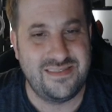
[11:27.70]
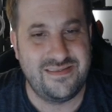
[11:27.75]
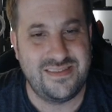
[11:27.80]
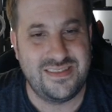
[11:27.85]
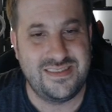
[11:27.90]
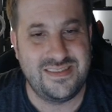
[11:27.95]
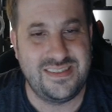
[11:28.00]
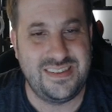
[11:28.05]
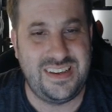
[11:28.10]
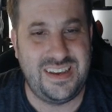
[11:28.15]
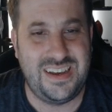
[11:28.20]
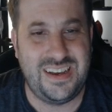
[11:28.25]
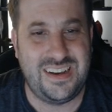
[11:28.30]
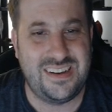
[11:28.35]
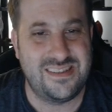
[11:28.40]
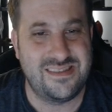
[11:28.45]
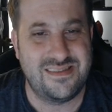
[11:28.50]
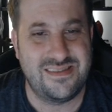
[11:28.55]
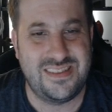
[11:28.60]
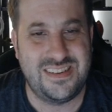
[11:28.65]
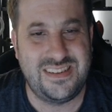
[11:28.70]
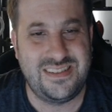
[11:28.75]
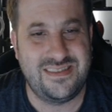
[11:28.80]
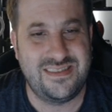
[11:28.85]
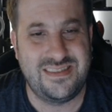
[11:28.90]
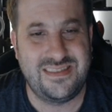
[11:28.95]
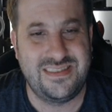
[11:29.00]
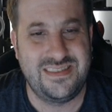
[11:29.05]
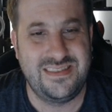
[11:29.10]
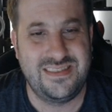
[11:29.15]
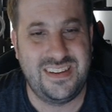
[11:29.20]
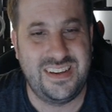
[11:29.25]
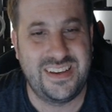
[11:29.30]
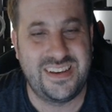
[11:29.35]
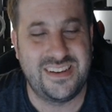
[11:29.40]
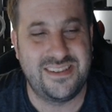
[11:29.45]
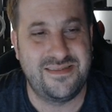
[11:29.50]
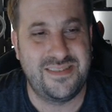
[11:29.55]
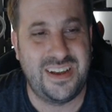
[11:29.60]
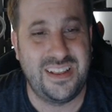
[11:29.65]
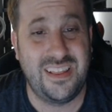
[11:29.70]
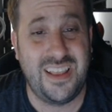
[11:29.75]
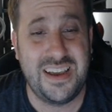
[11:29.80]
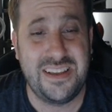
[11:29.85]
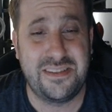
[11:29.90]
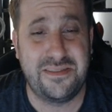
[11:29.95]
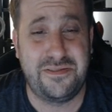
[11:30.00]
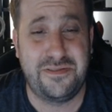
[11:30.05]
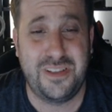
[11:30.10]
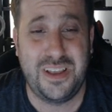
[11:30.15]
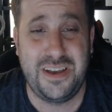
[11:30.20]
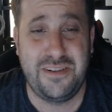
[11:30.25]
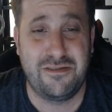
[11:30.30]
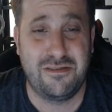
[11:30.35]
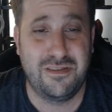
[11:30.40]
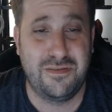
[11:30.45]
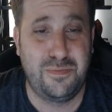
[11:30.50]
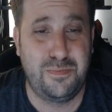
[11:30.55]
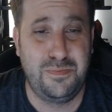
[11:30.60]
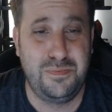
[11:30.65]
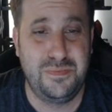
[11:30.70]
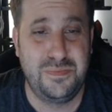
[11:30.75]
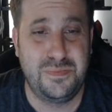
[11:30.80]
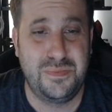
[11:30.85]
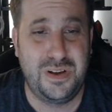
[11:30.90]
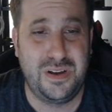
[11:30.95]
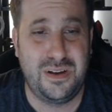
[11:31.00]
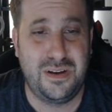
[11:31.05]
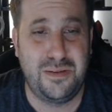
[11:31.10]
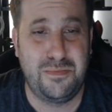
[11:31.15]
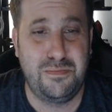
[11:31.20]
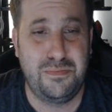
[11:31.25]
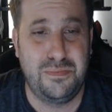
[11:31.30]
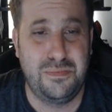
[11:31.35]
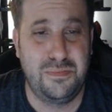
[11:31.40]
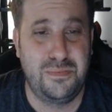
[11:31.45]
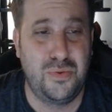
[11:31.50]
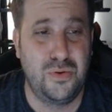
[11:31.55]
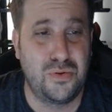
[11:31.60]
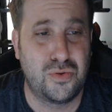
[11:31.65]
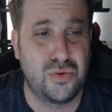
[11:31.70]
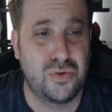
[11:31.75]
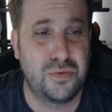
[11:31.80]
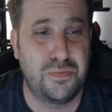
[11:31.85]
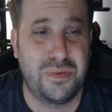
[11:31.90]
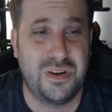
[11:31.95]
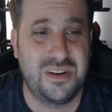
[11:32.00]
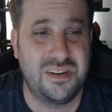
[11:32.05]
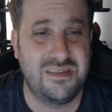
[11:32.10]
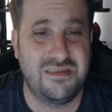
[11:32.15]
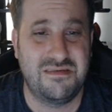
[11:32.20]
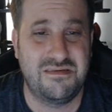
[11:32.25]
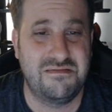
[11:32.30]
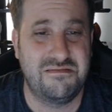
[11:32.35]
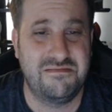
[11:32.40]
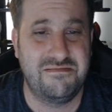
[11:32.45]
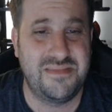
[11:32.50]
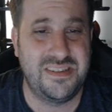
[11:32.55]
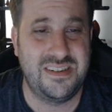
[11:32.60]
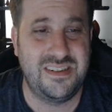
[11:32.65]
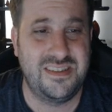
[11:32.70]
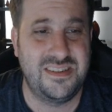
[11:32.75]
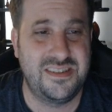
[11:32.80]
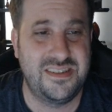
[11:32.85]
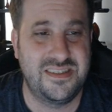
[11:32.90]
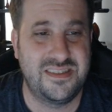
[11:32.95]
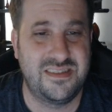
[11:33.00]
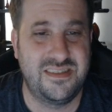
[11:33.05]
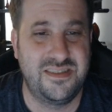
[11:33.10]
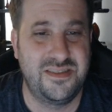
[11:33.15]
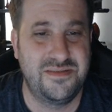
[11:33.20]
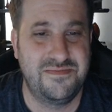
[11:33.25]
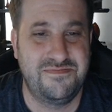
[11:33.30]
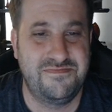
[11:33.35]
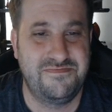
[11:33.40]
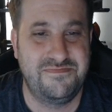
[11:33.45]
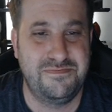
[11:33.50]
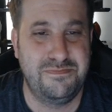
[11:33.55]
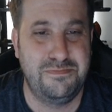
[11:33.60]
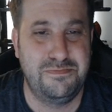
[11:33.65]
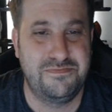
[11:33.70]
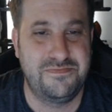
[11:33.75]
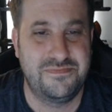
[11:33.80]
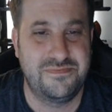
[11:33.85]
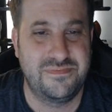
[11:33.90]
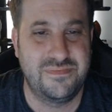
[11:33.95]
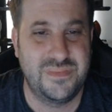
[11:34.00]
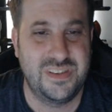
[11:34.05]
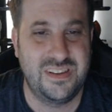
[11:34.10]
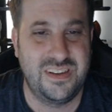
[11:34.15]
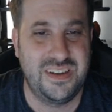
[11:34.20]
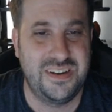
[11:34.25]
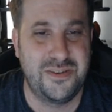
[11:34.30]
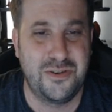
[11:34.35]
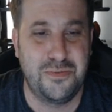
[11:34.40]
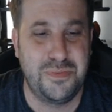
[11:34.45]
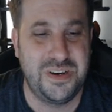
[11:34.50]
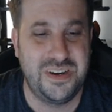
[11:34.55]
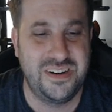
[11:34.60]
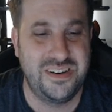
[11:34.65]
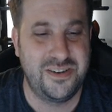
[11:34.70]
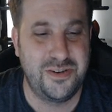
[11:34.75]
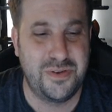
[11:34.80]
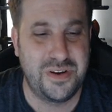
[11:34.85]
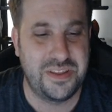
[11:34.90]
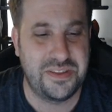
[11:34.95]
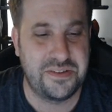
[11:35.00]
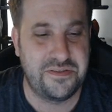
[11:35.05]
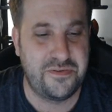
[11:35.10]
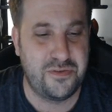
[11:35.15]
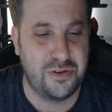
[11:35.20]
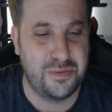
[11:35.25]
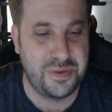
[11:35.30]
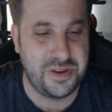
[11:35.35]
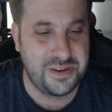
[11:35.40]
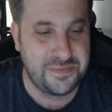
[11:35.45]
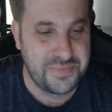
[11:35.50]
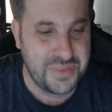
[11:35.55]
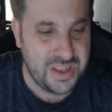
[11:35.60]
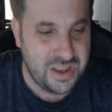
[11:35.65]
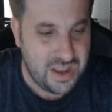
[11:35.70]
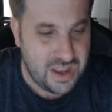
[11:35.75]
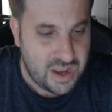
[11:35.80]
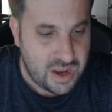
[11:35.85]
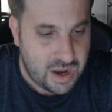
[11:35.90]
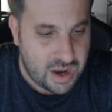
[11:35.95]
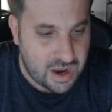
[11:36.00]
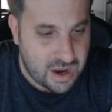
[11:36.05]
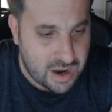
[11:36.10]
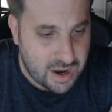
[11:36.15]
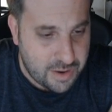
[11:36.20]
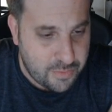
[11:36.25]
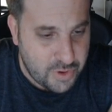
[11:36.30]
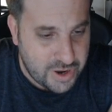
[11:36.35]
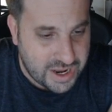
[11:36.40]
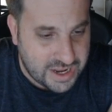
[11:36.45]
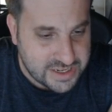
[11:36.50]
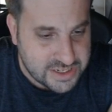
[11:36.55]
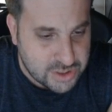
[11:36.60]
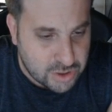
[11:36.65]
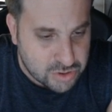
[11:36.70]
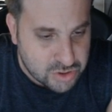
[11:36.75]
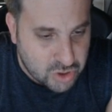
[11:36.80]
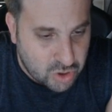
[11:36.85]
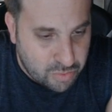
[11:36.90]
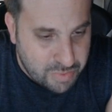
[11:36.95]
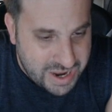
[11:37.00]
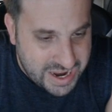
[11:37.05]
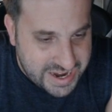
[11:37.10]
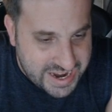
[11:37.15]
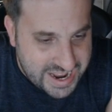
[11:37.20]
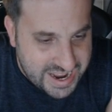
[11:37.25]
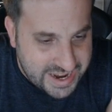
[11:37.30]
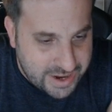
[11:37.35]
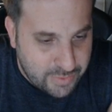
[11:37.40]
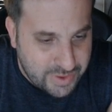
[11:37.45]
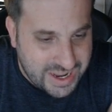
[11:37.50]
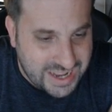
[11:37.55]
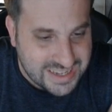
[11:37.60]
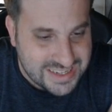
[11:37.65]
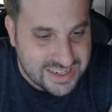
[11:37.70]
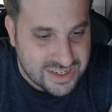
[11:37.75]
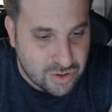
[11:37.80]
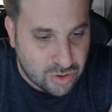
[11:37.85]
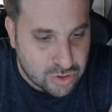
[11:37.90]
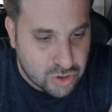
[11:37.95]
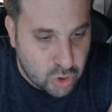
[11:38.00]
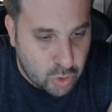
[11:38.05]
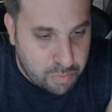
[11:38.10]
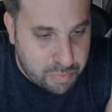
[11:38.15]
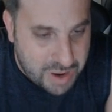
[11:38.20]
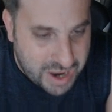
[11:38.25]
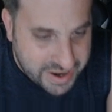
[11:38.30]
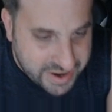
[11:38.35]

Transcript: yeah, I didn't like it. I like the flavor of buntut, but it just didn't. The Indomie didn't do anything for me. We got soto medan and we got soto padang.